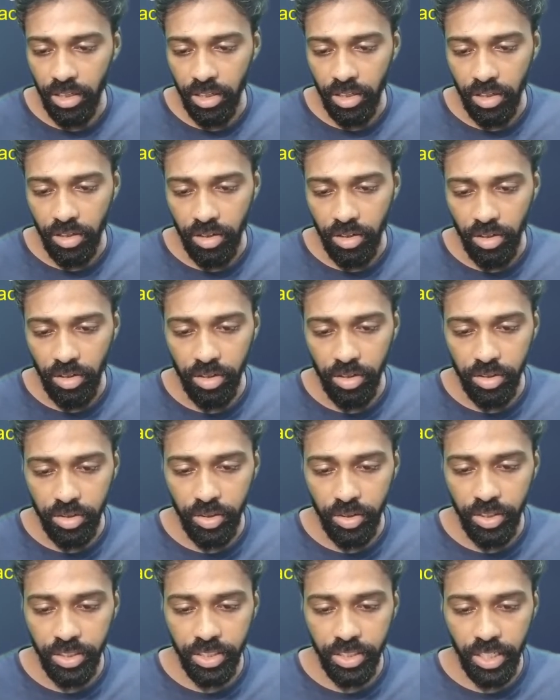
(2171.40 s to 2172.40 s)
also
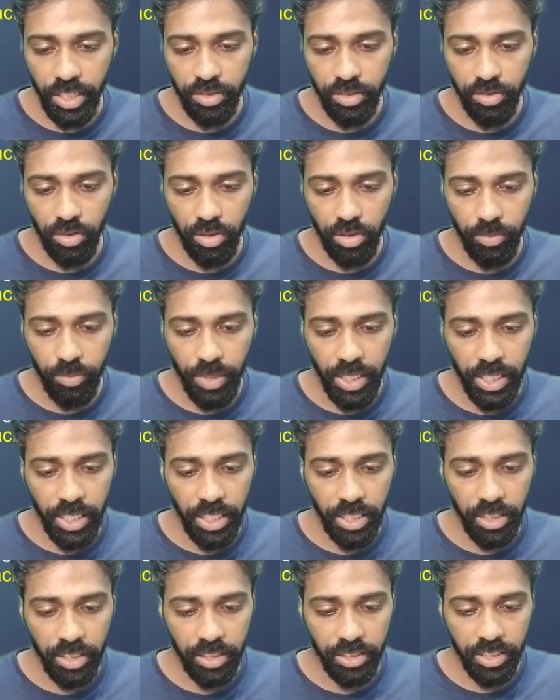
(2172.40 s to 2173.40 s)
insights on
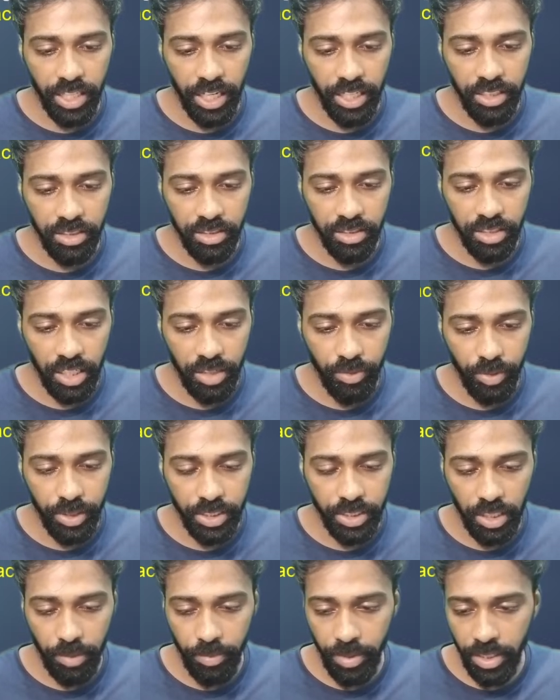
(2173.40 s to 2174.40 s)
building science advice
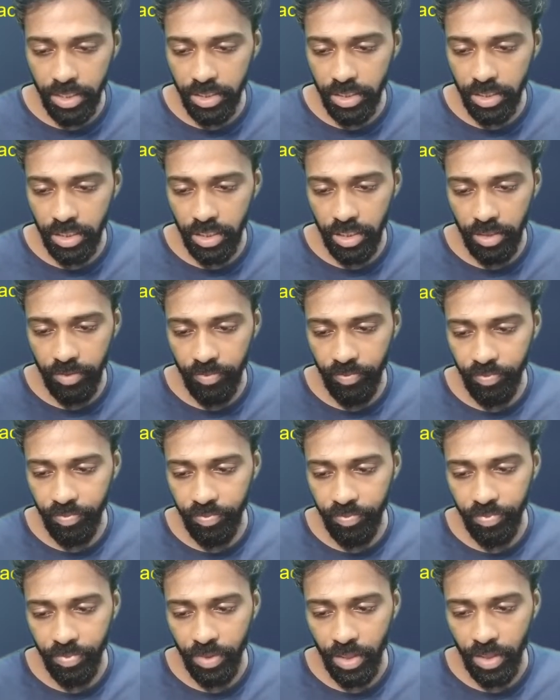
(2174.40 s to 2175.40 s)
capacity
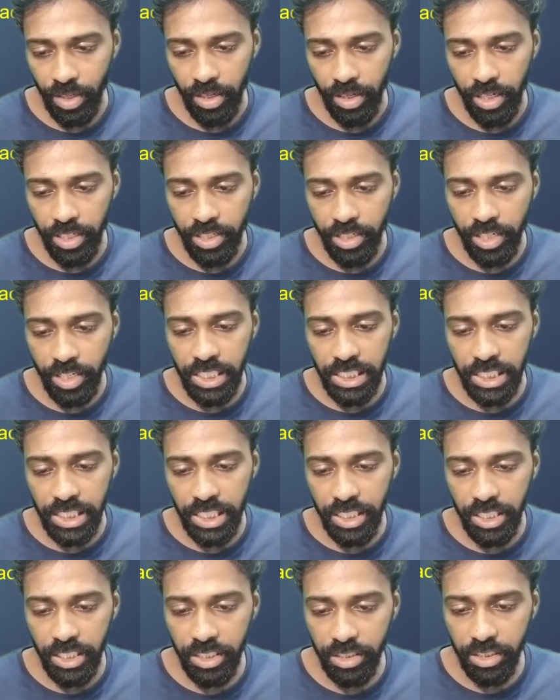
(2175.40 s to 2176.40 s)
at country,
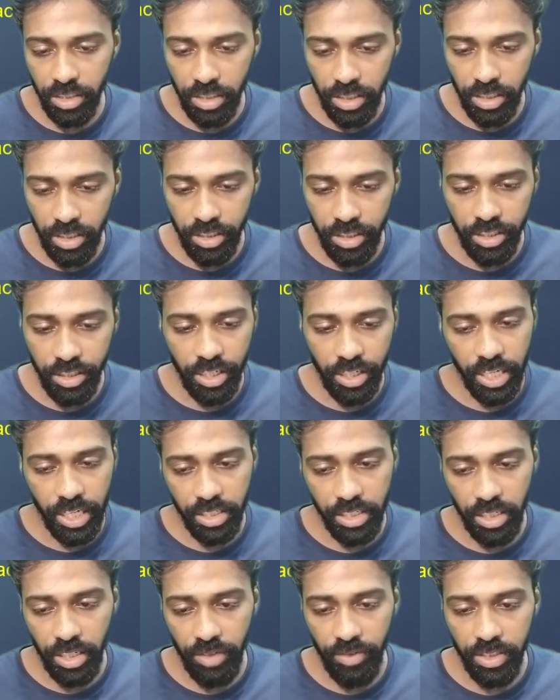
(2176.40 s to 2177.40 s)
regional and international
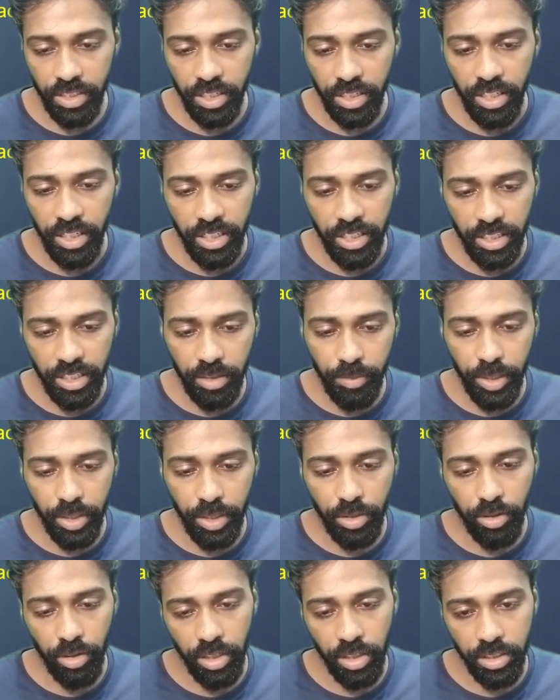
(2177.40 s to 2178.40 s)
levels. It will be a
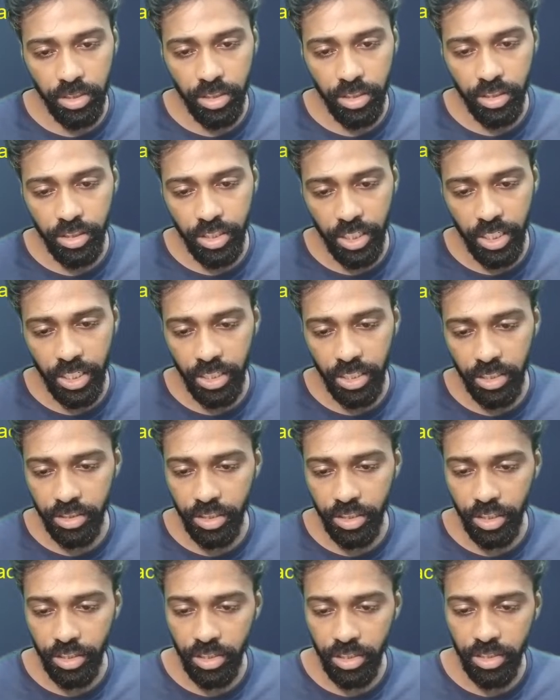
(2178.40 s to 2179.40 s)
knowledge sharing
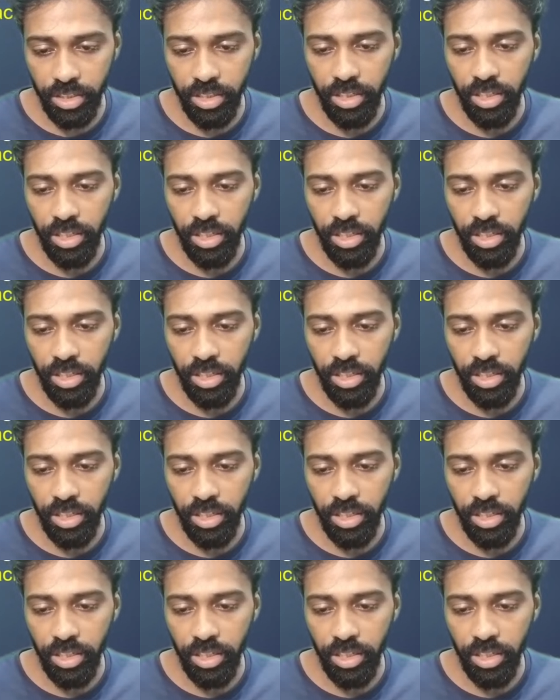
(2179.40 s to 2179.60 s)
session.